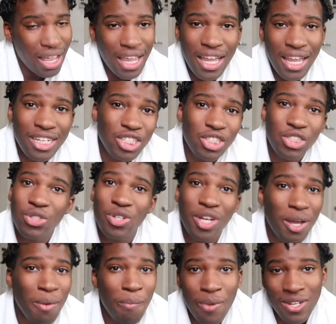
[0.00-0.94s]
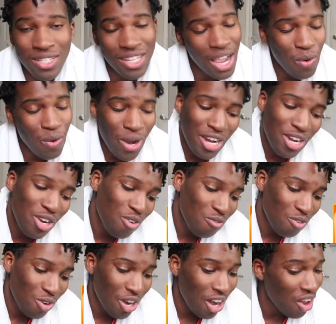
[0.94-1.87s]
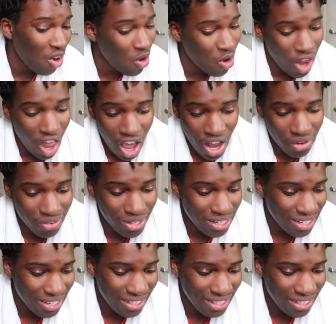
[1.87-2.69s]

I just do numbers. I ain't waiting no for the lottery.